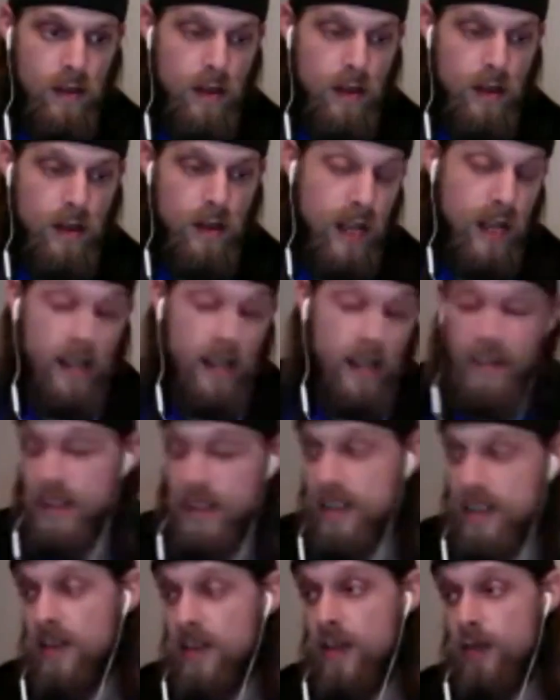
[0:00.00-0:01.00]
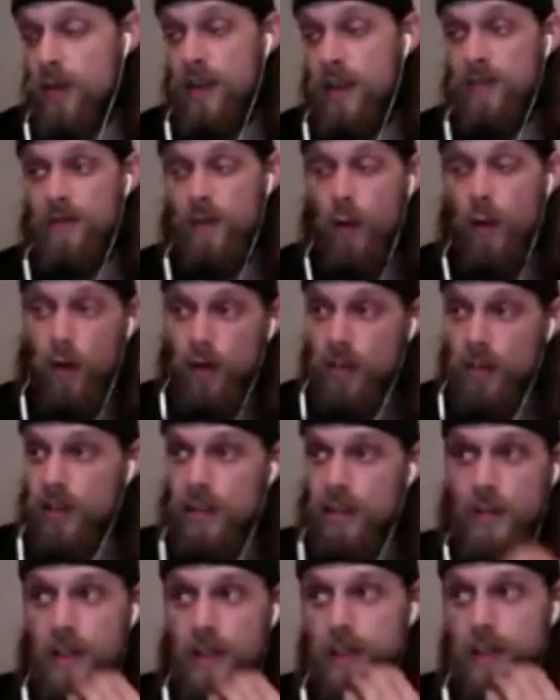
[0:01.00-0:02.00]
yeah, it's it's definitely
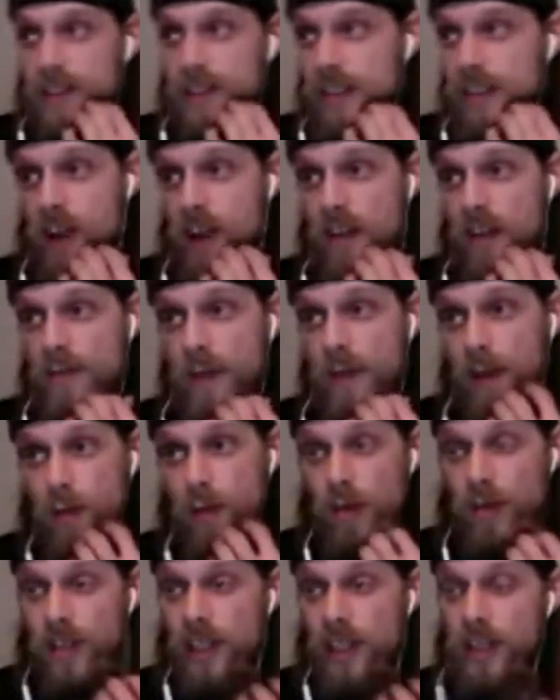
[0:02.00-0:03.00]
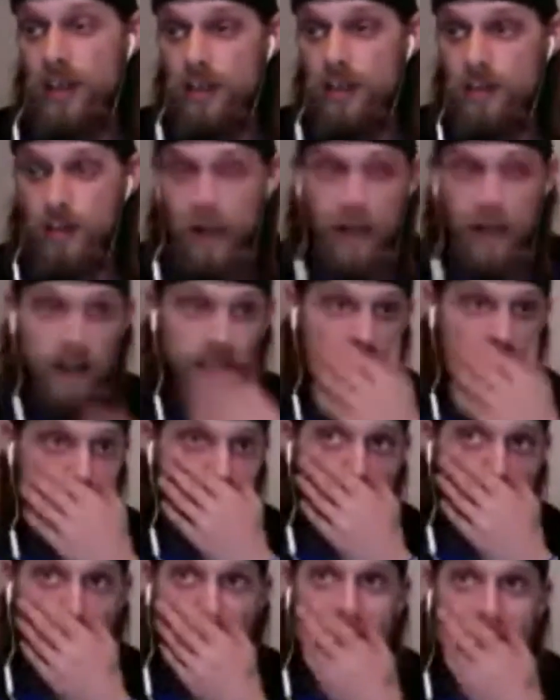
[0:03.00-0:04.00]
reinforced because you know I've been where Deo's been, and
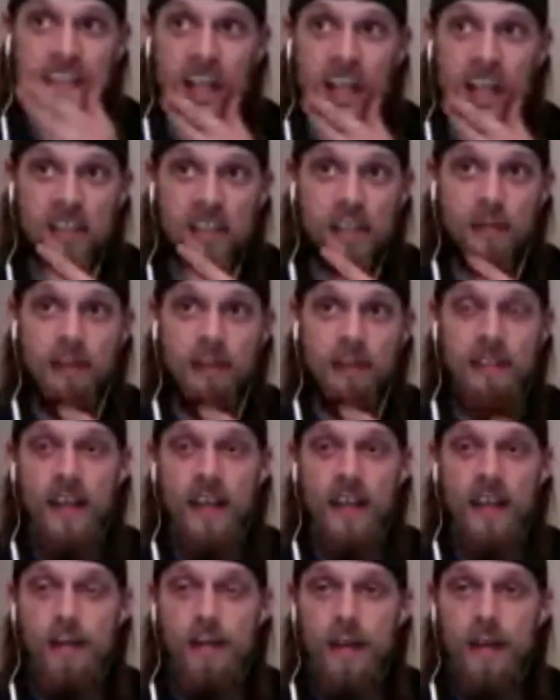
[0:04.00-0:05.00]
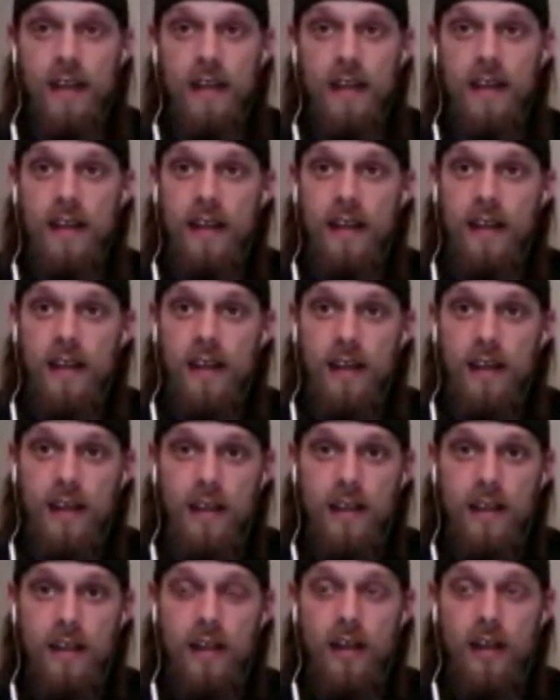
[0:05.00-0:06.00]
you know I saw some of this coming.
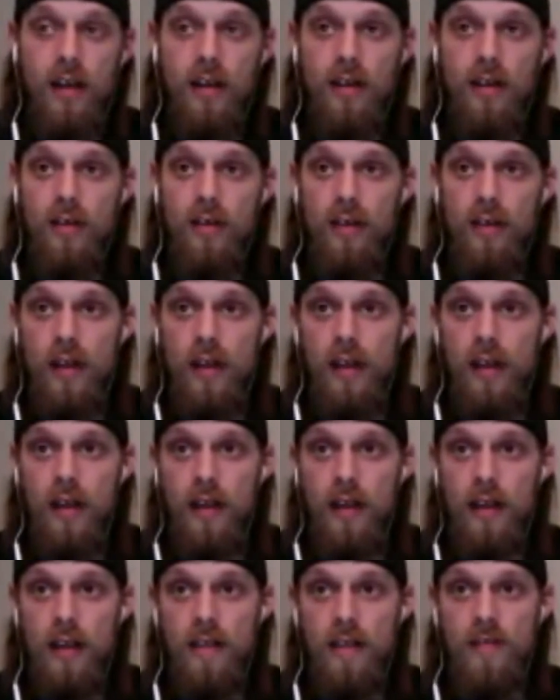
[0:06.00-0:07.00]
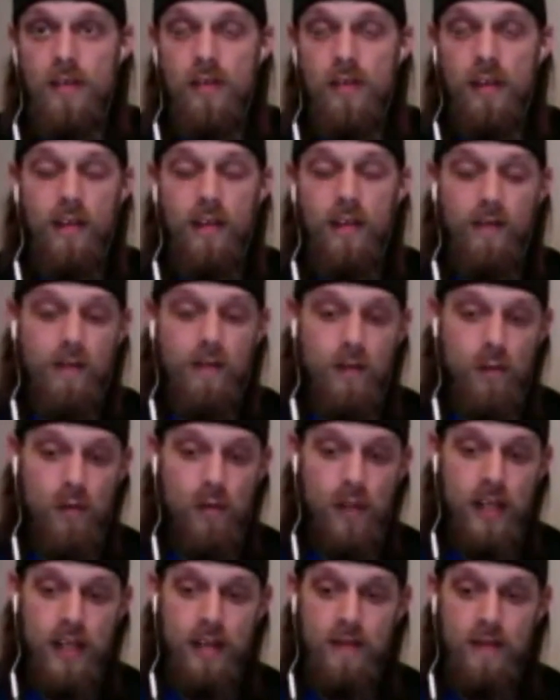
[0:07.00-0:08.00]
You know, uh, if you if you
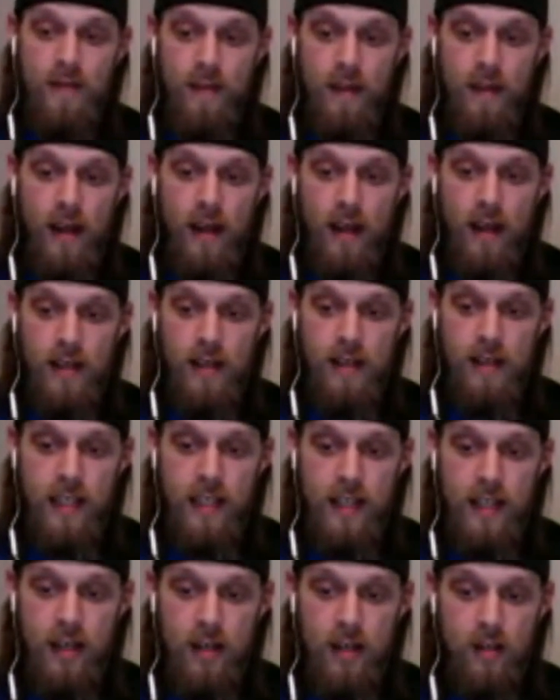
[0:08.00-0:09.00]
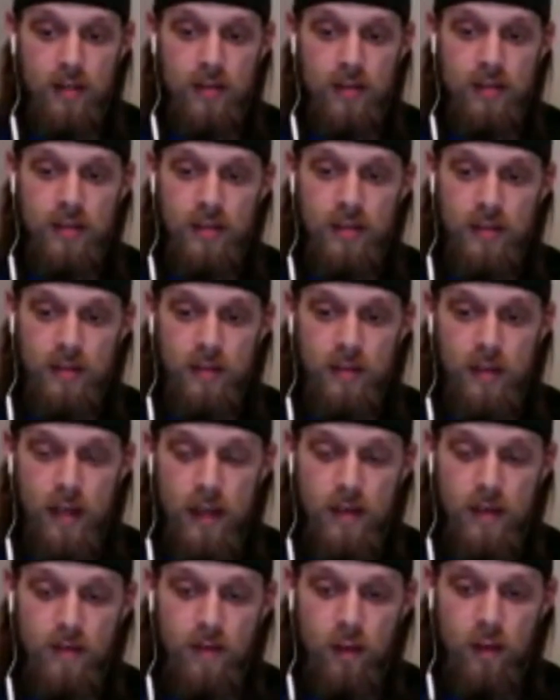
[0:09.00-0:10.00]
read uh, Deo's
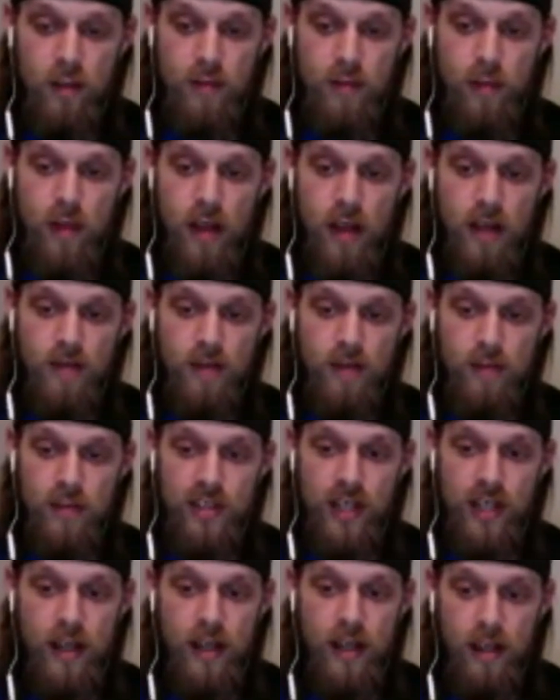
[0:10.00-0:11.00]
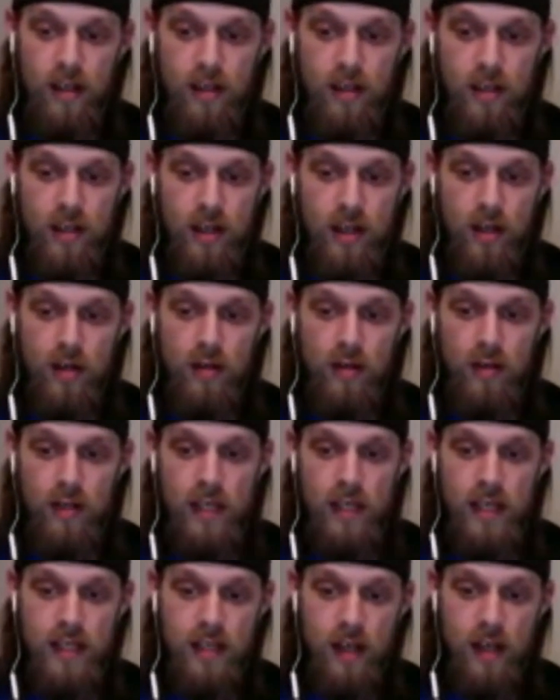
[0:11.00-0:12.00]
uh, first blog from jail, you know
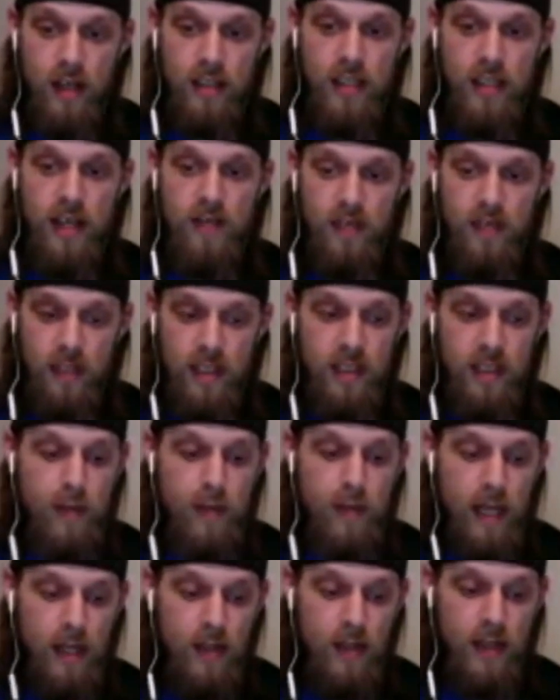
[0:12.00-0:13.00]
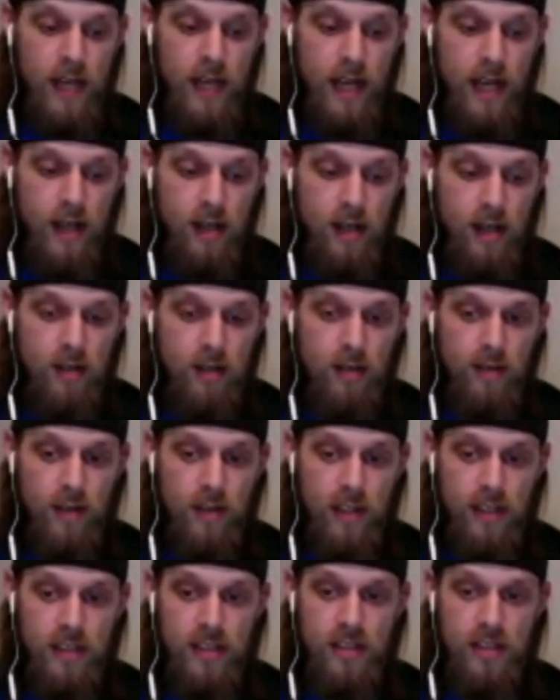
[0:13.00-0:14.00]
he talks heavily about how
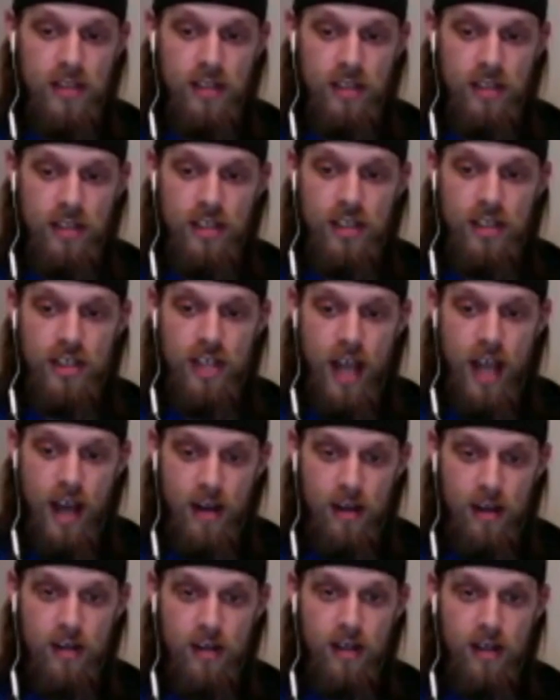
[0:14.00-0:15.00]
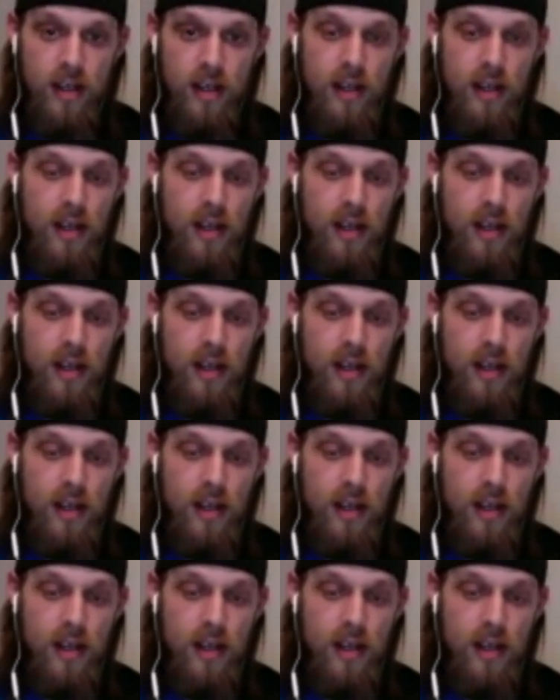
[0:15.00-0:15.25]
this just shattered